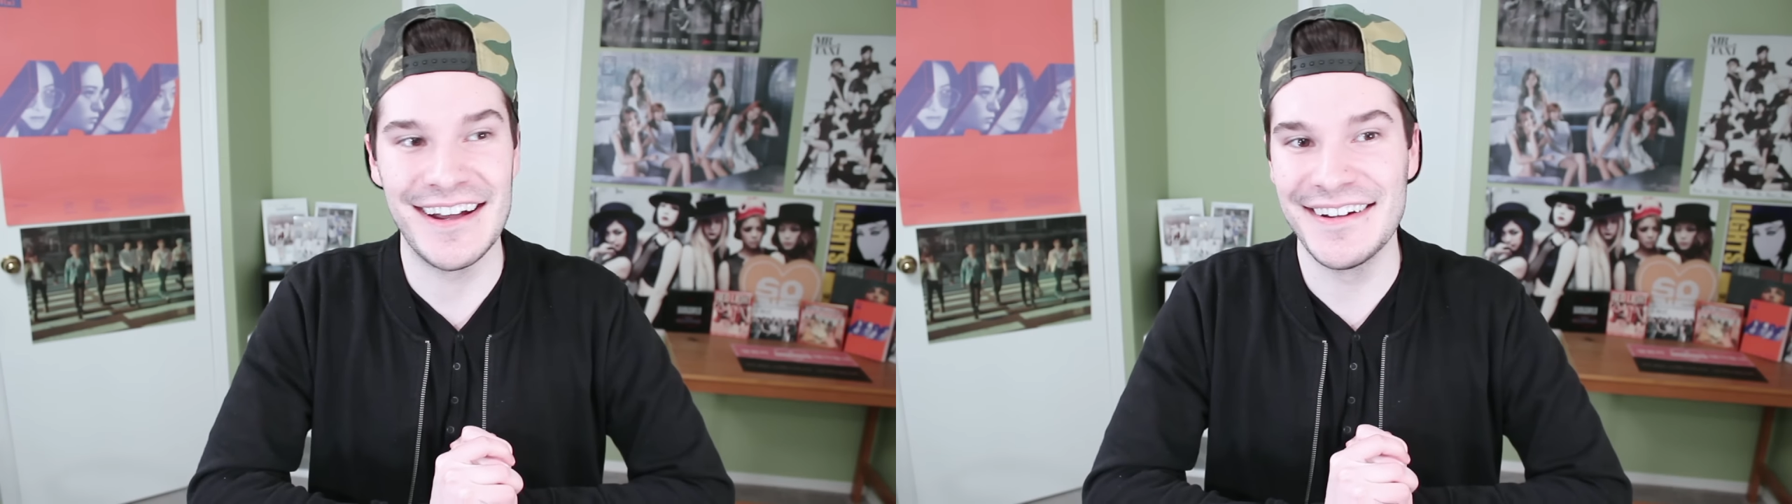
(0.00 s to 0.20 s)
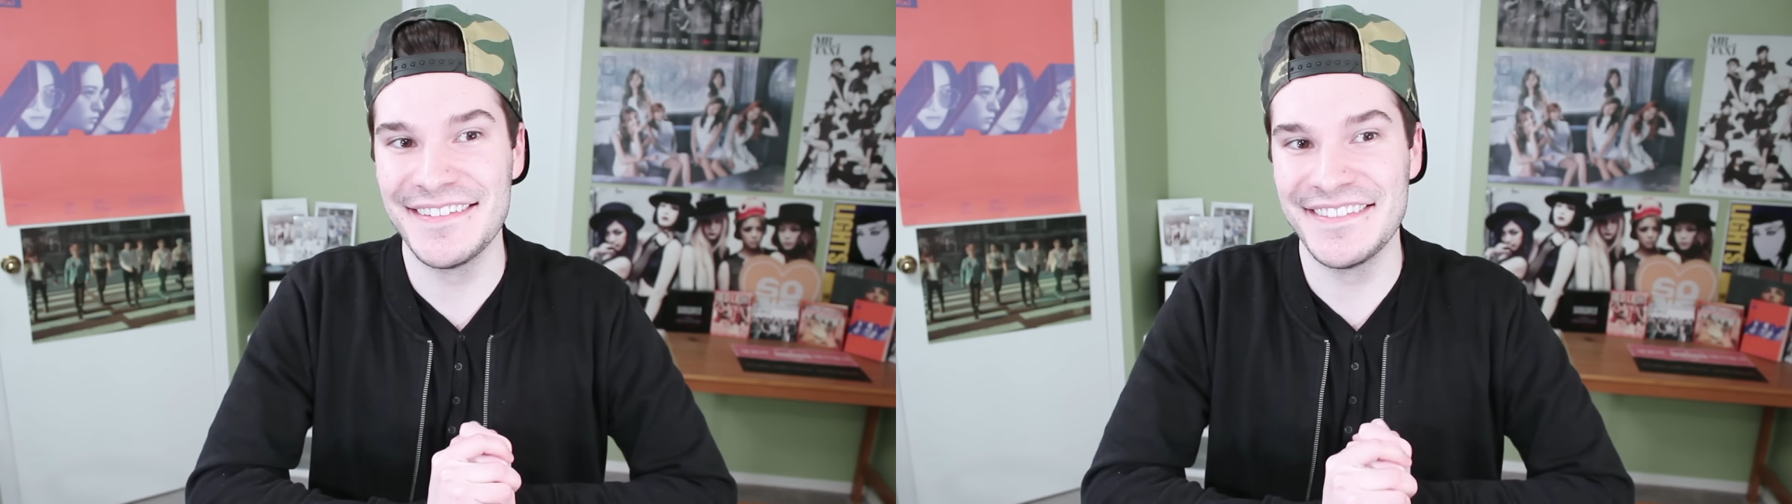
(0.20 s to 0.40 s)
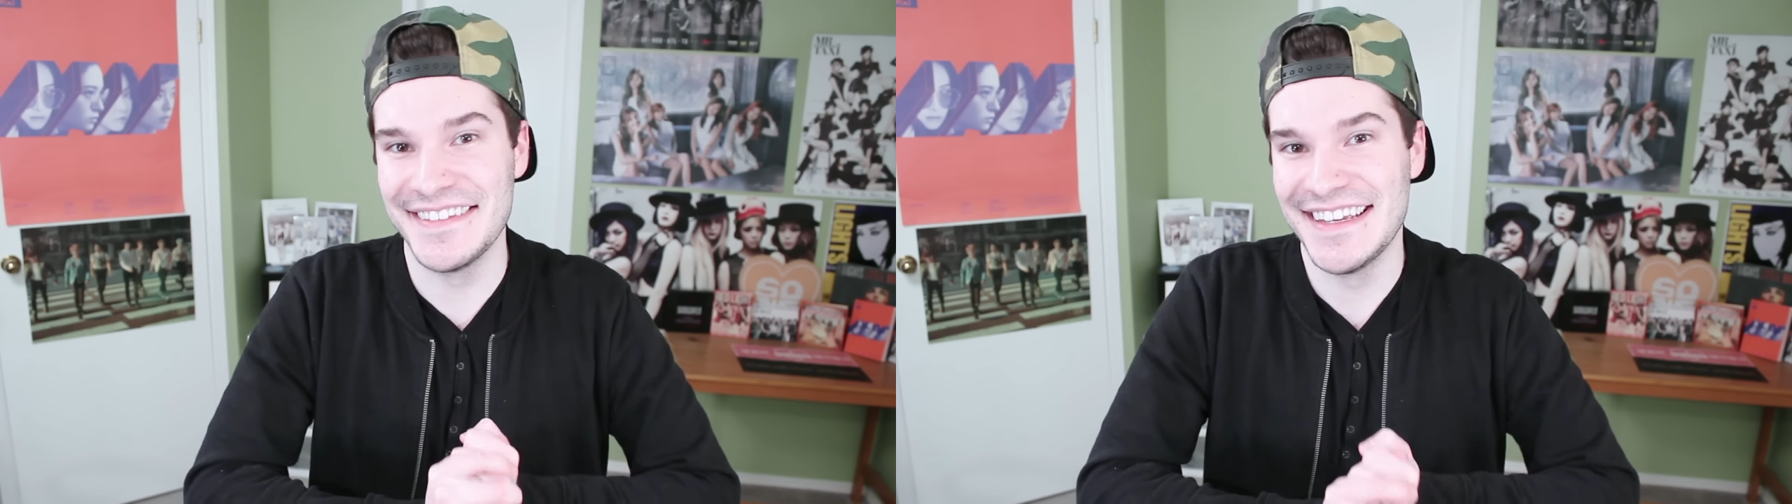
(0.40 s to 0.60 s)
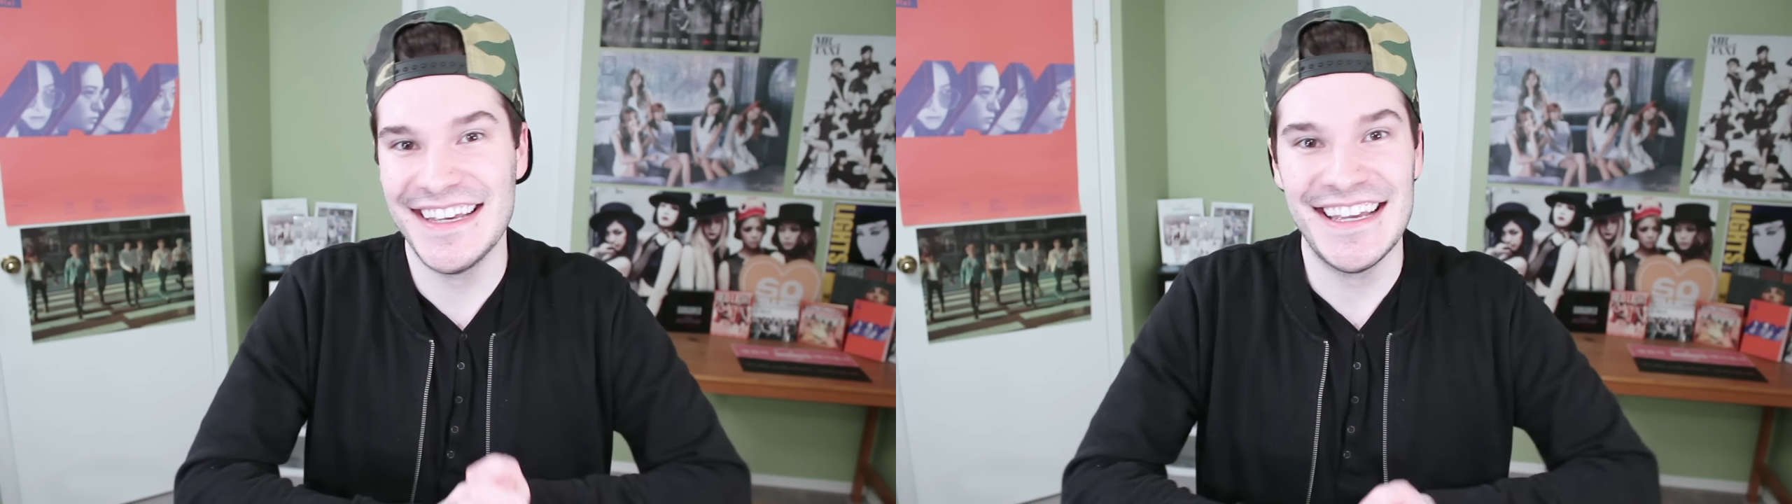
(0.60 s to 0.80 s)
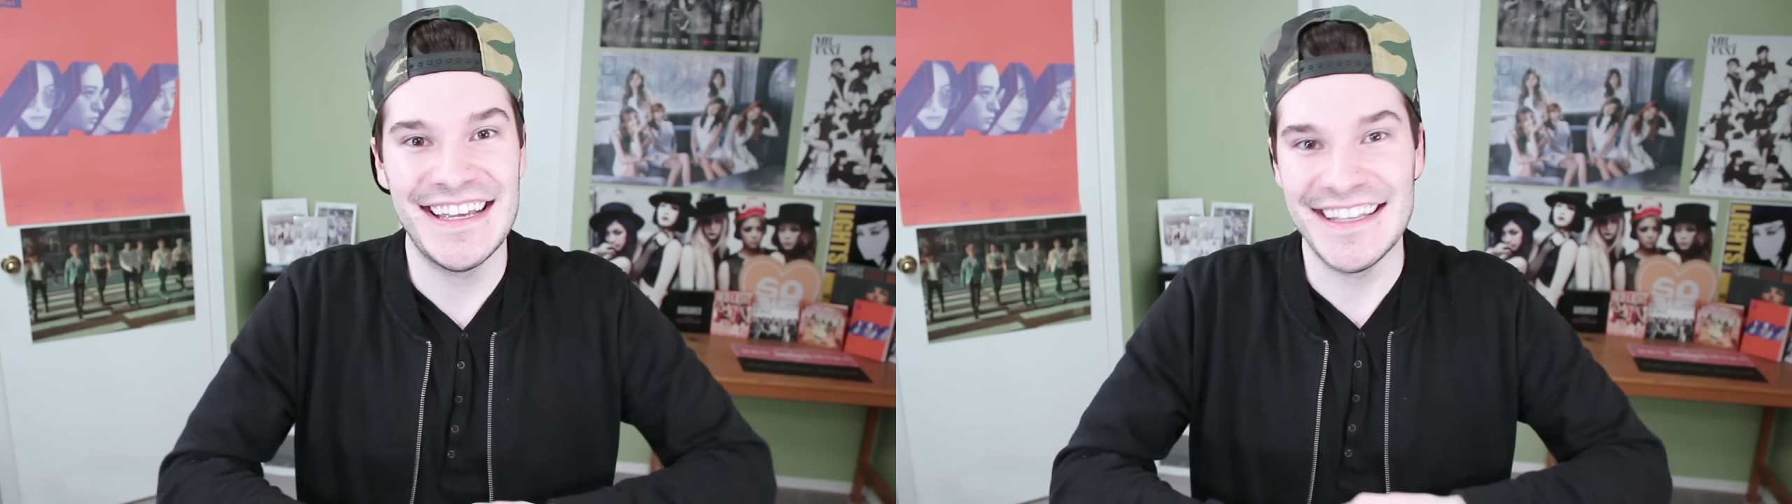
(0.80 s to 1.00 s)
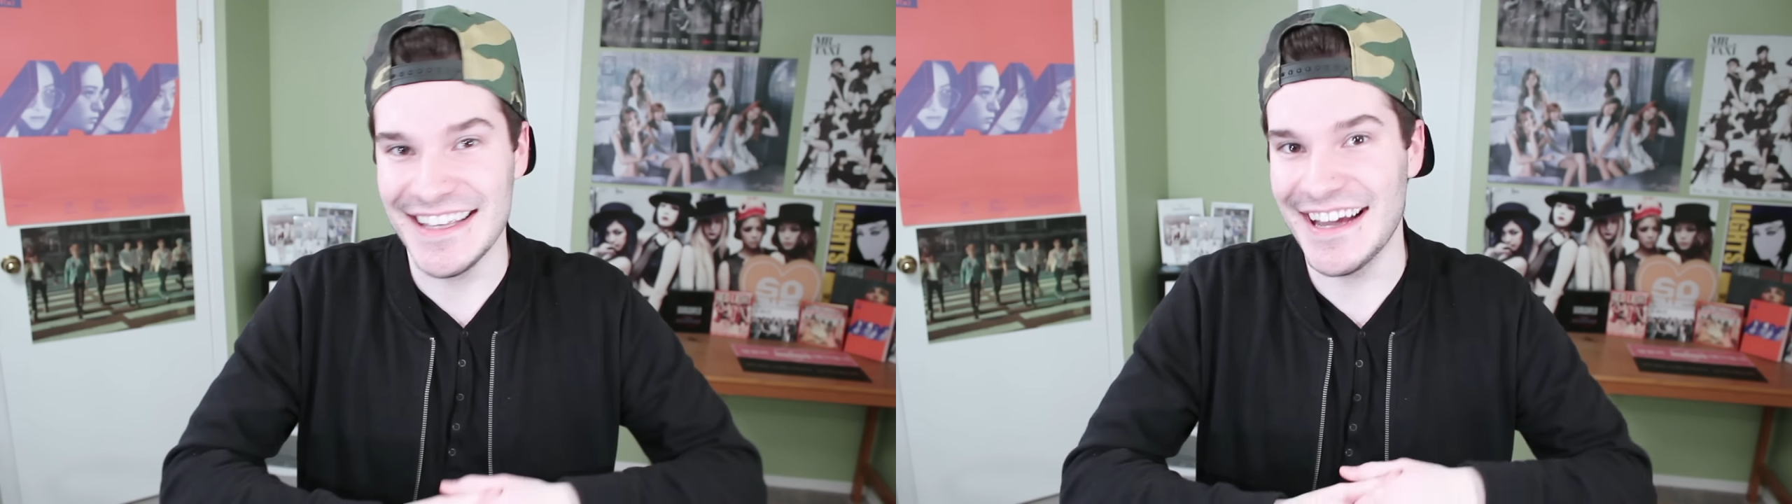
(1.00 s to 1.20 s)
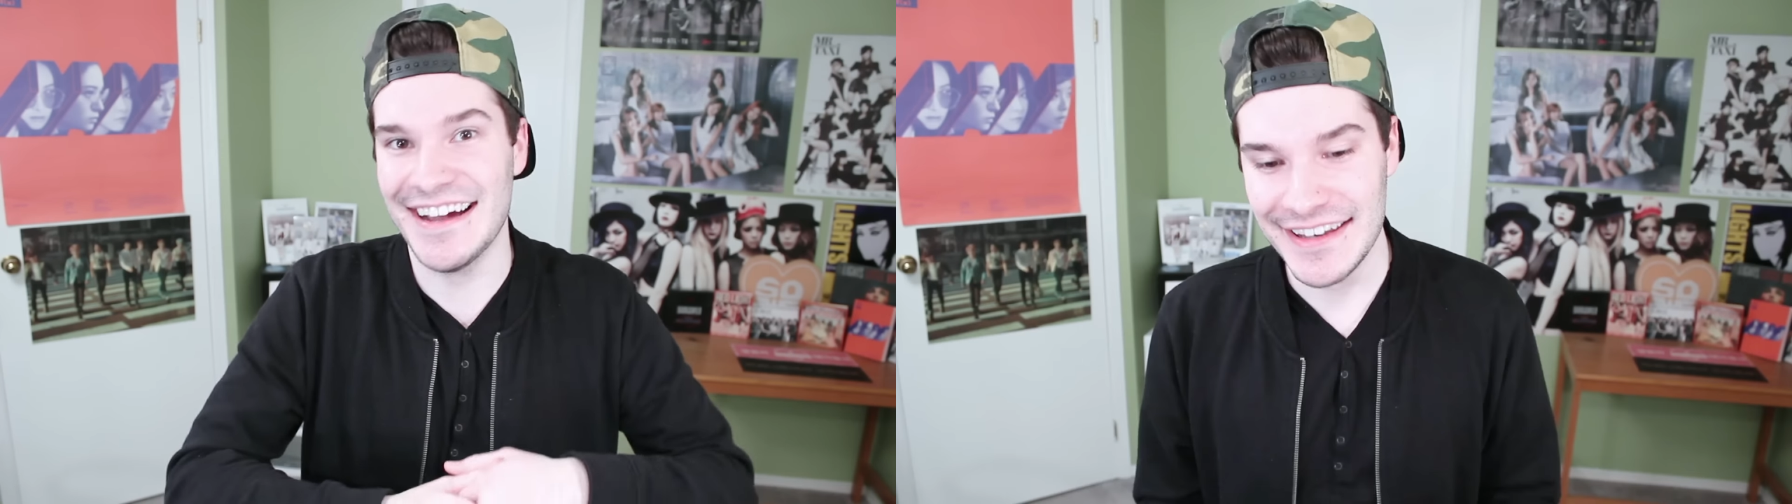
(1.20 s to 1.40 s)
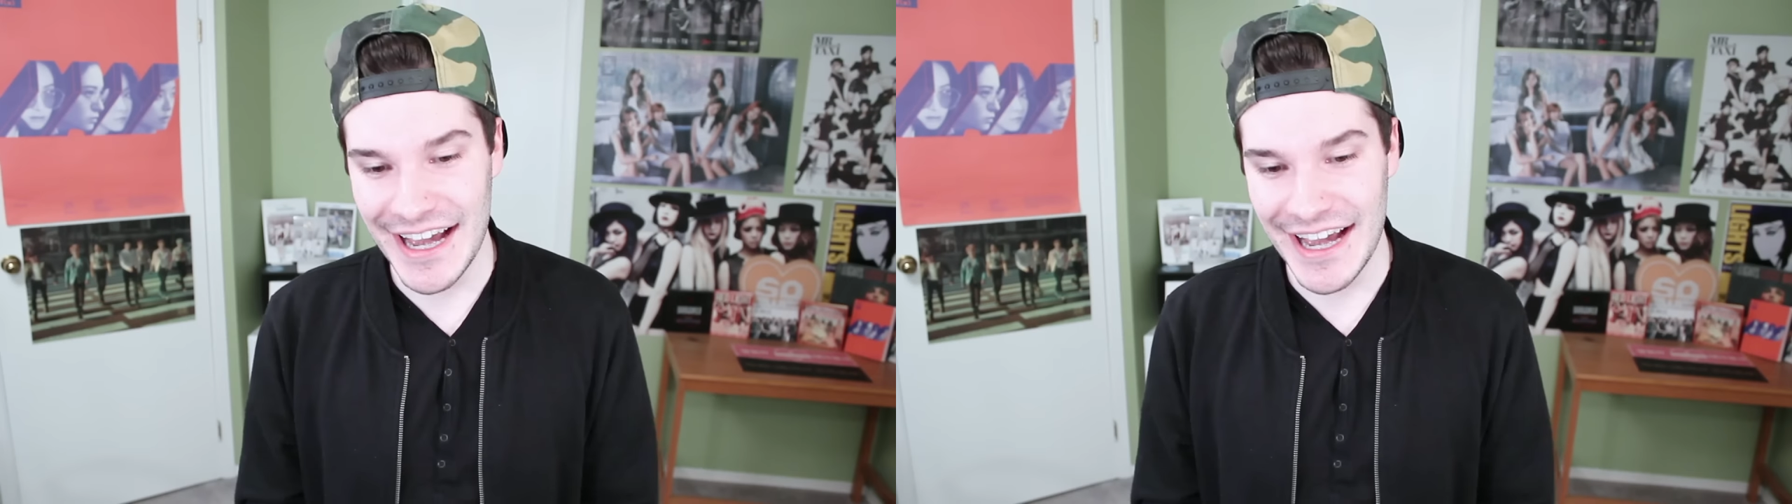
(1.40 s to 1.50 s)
Uh, yeah.